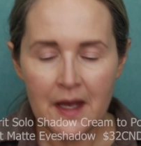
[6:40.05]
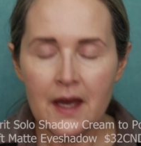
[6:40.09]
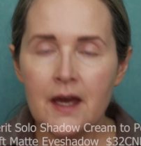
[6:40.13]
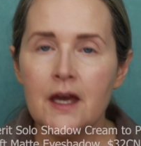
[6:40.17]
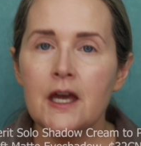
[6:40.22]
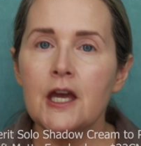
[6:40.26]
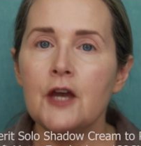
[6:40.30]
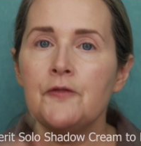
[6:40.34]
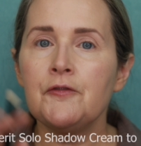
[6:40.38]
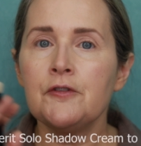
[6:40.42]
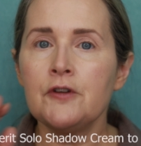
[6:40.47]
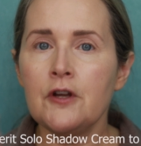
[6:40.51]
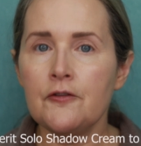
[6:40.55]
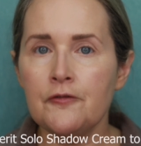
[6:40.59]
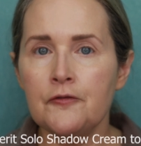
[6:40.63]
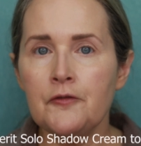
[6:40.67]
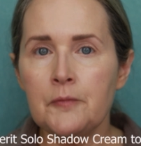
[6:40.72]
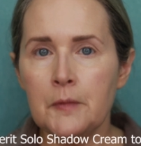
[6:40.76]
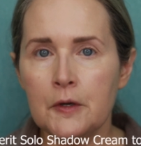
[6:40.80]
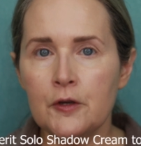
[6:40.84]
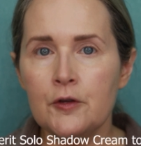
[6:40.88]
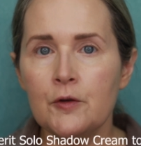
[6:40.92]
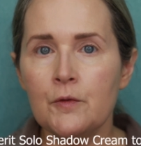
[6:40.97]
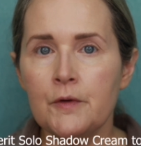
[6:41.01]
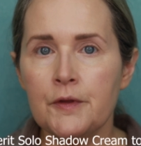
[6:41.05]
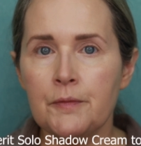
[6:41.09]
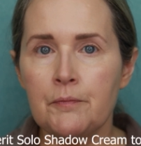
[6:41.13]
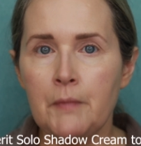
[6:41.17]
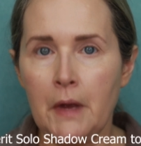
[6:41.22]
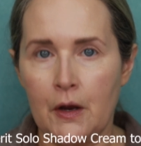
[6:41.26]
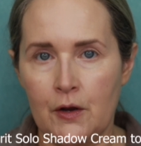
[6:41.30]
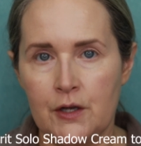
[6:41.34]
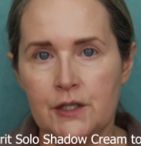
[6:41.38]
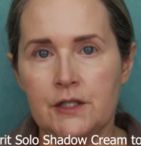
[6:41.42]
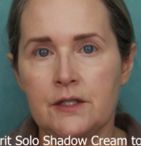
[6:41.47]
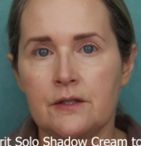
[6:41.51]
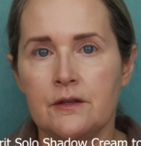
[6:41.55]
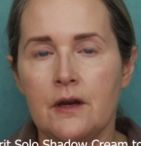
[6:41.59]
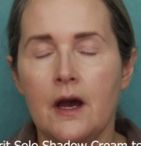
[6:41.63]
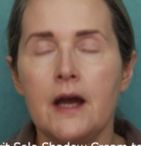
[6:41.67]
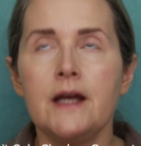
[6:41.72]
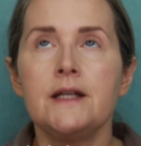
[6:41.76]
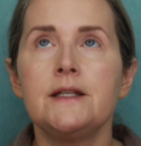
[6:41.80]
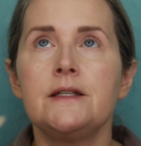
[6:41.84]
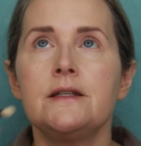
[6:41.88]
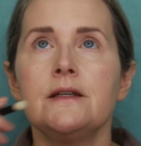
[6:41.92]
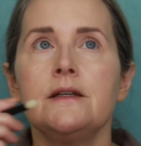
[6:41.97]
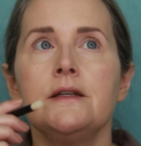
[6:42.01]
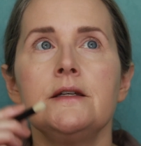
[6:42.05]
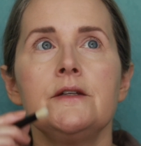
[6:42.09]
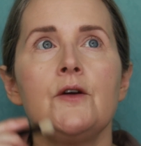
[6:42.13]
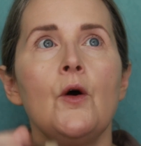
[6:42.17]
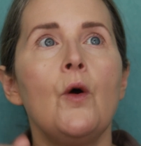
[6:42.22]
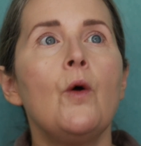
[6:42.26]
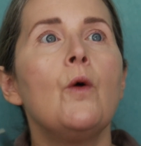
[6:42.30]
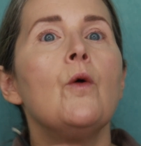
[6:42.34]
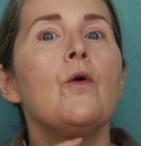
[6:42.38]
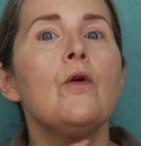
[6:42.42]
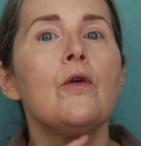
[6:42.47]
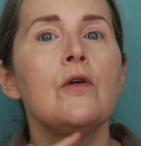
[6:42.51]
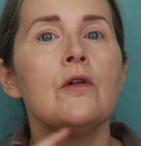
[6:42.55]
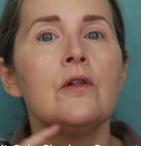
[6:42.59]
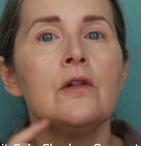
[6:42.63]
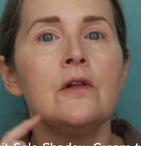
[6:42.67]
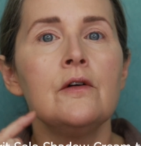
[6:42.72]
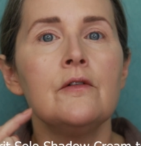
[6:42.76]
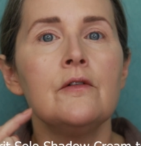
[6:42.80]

If you're not familiar with Merit, I did a whole